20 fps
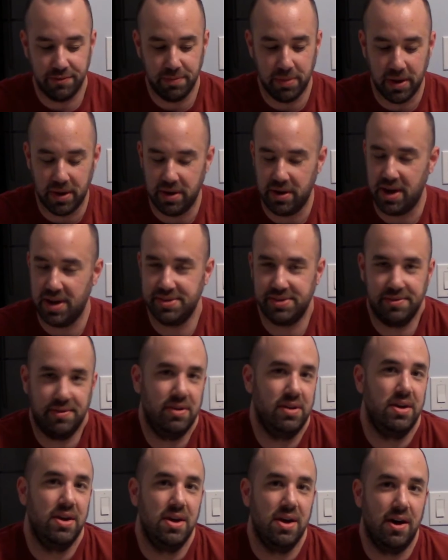but as
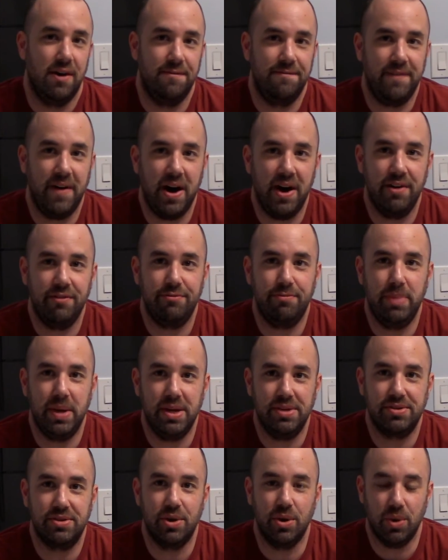a 5
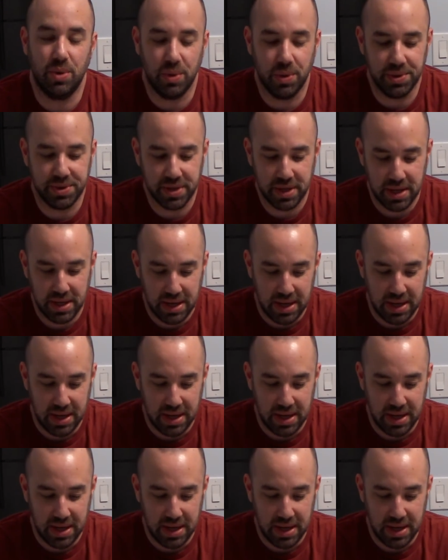base gold.